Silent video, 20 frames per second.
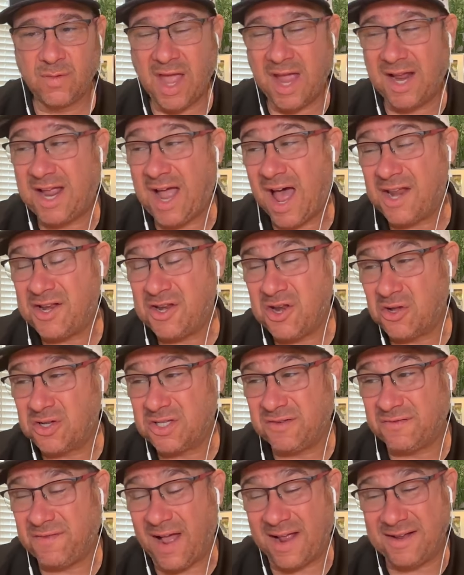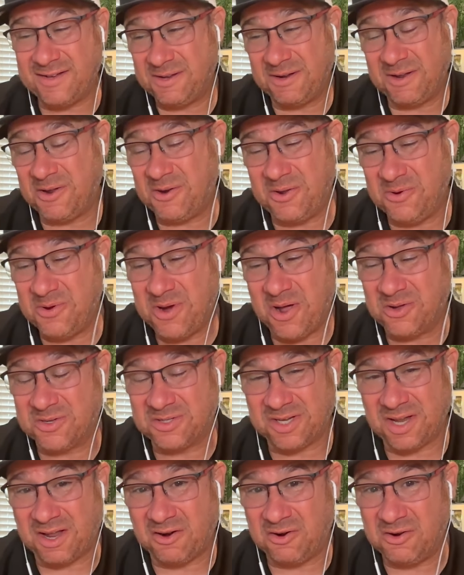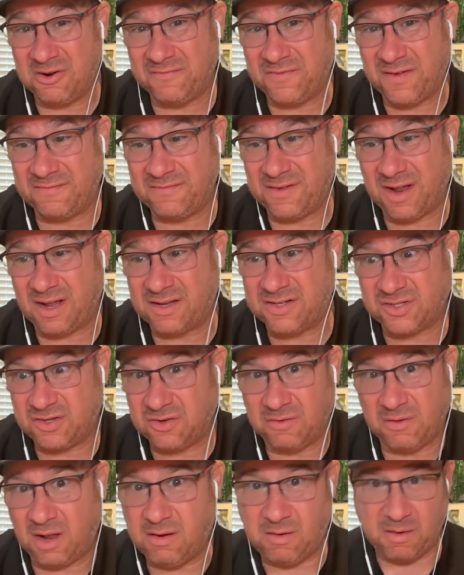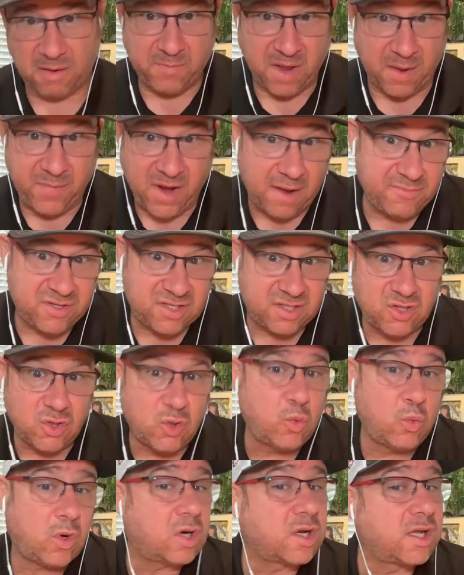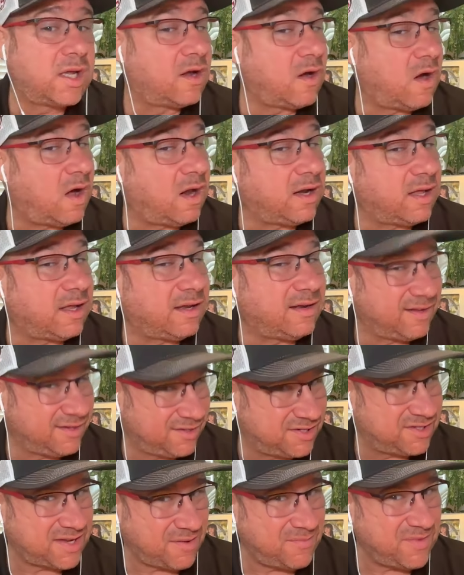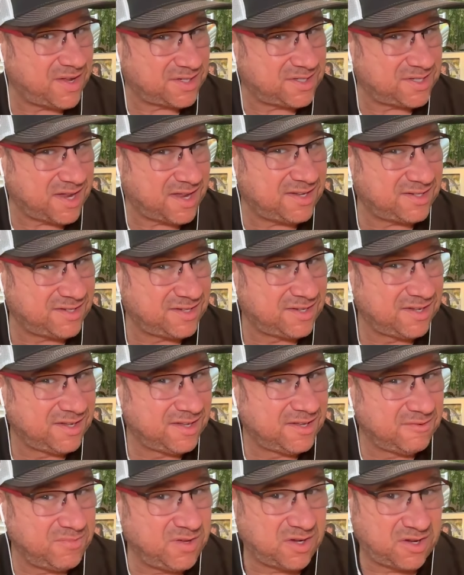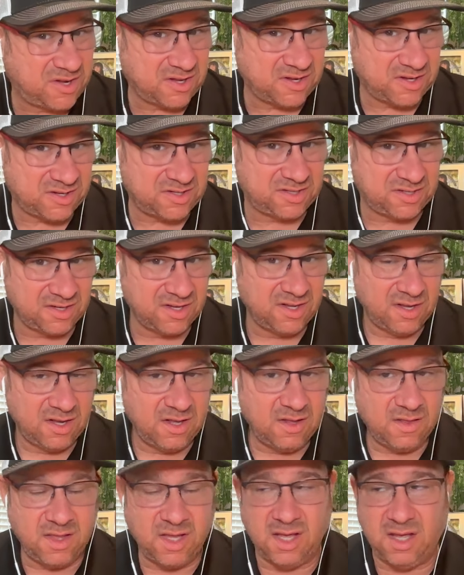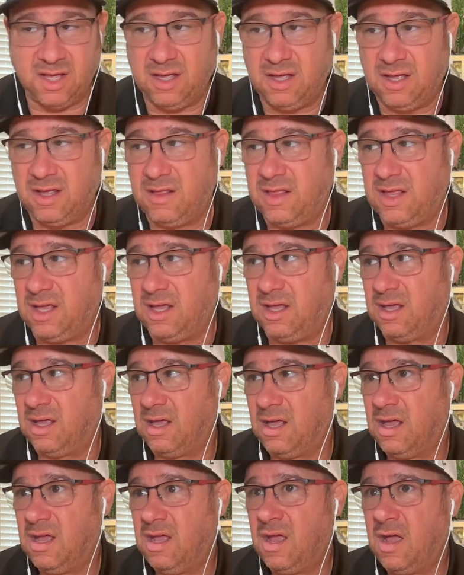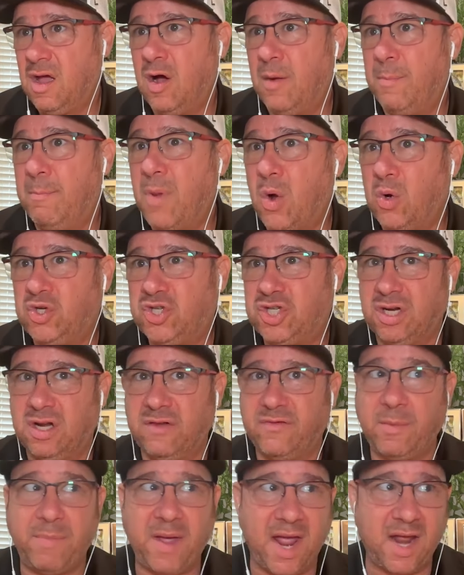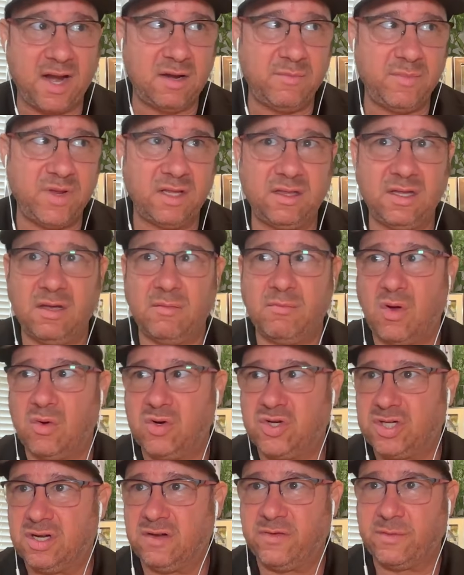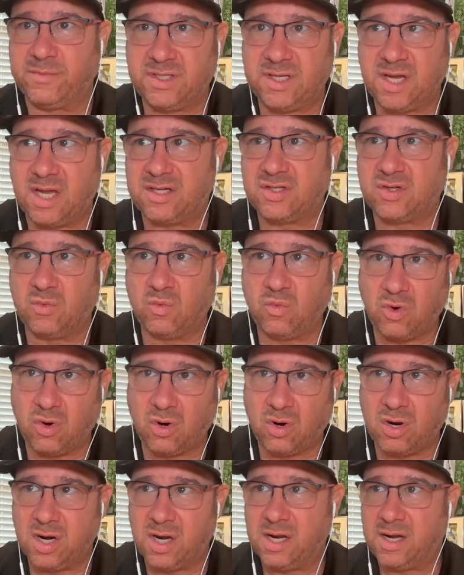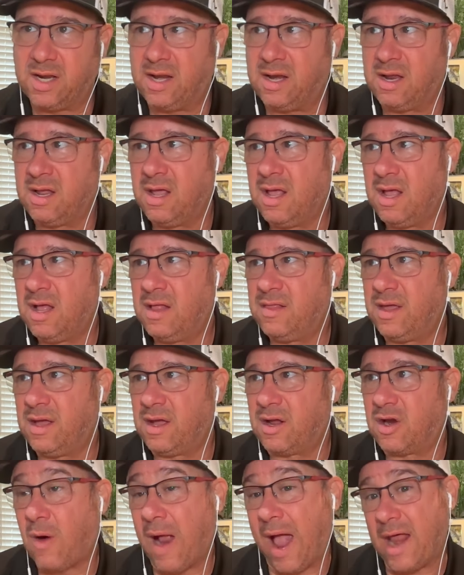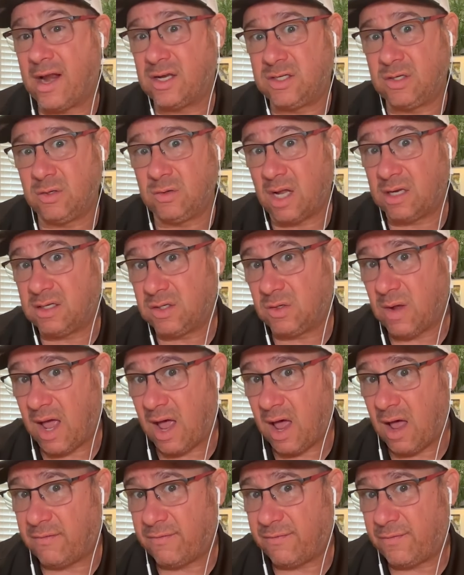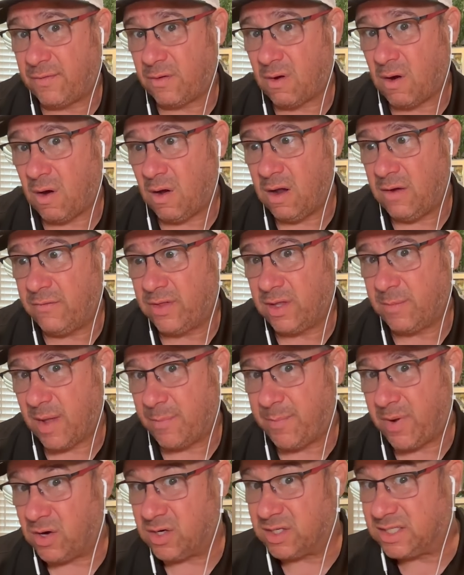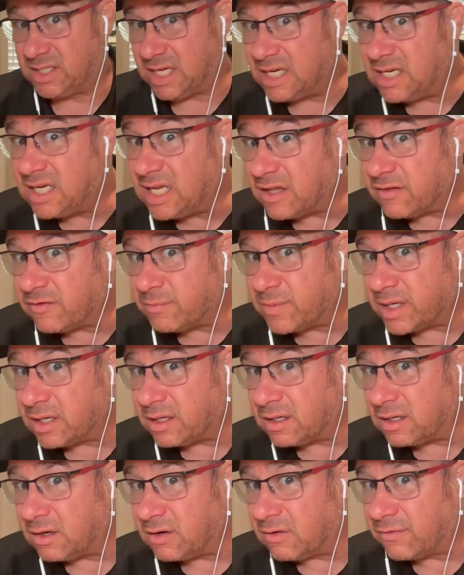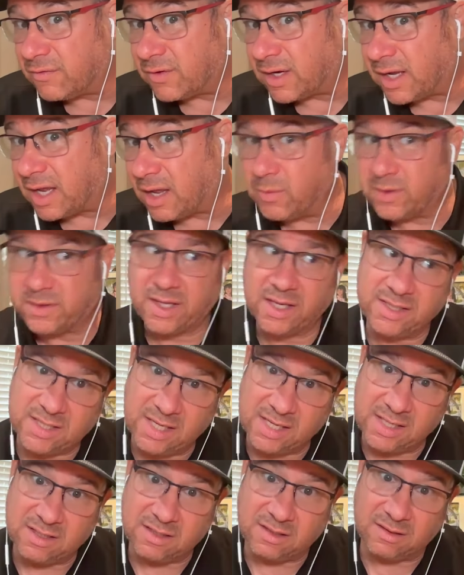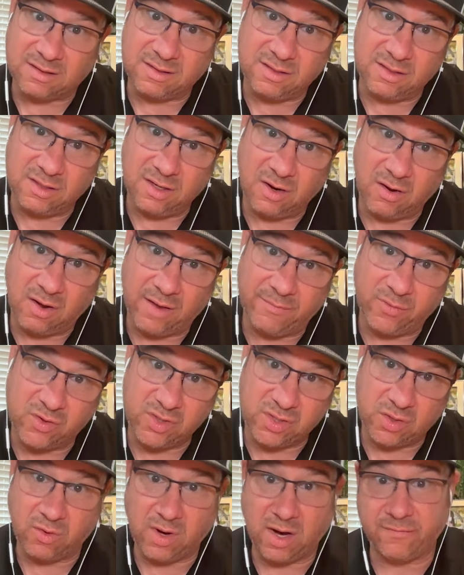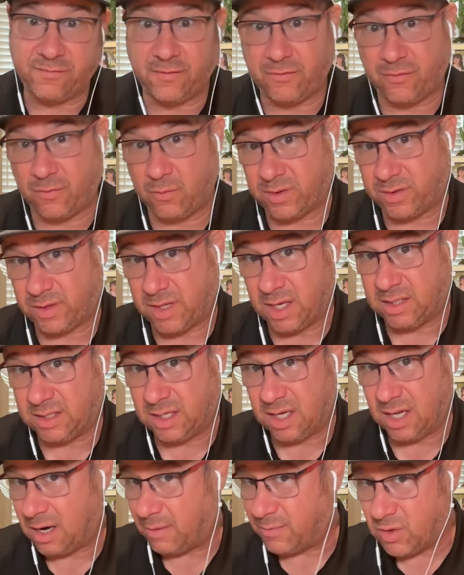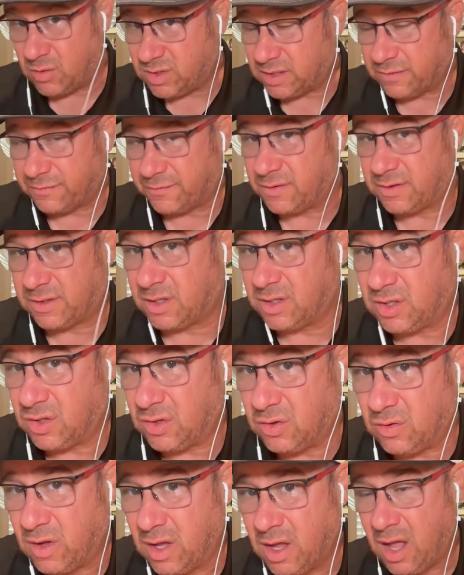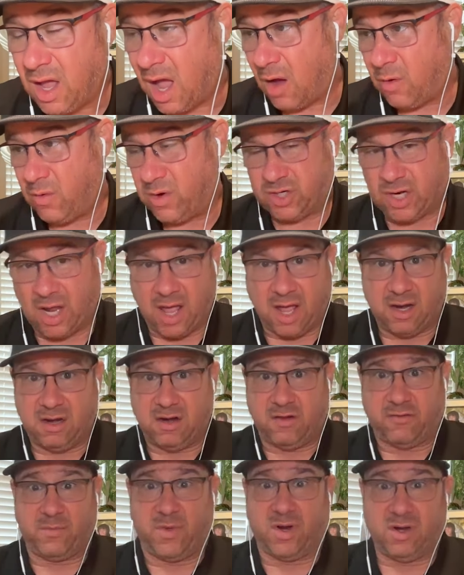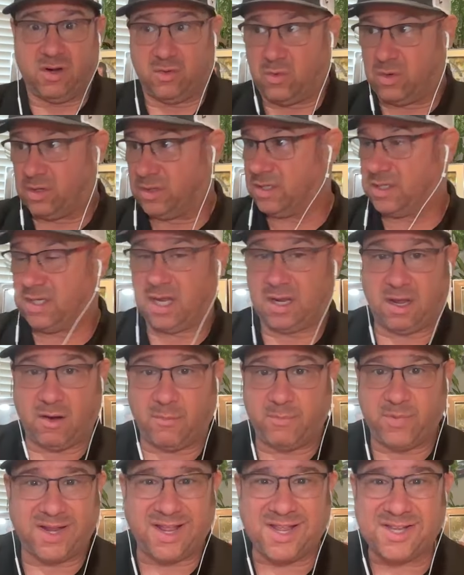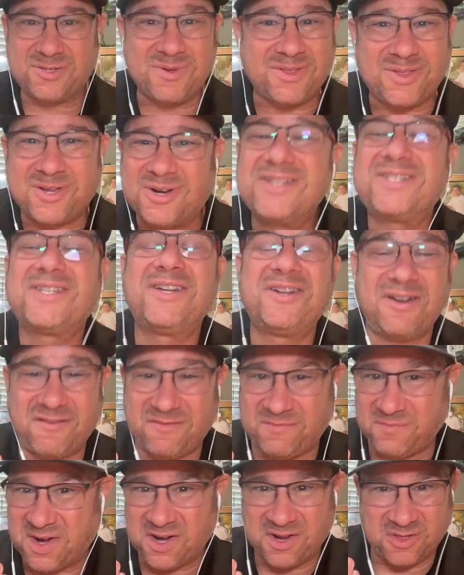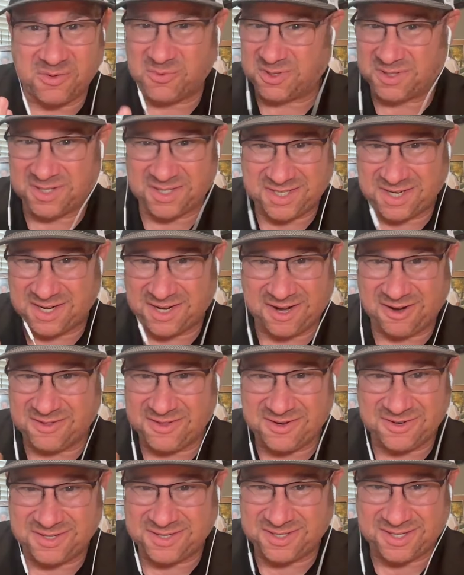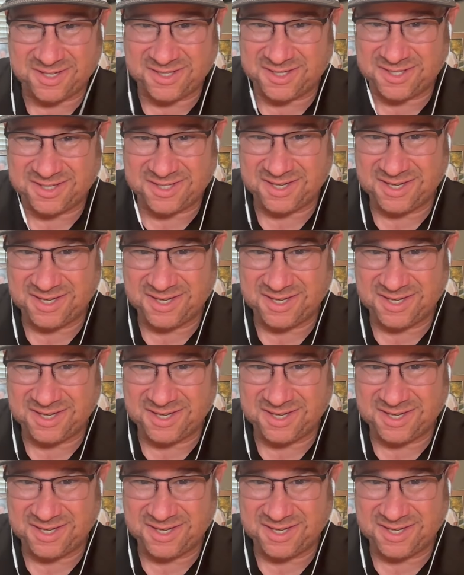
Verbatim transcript: God knows if I, who knows? I don't know if maybe I'm still working on it. Does that make sense? Because the emotion of abandonment, the emotion of obsessed and worried, and the gratitude I do have for everything my parents did give me, you know, forget what they didn't, you know, I'm so grateful for what they did. I'm no different than you. I wish I had enough money in the world to take care of, but guess what? There isn't enough money in the world to take care of their decisions.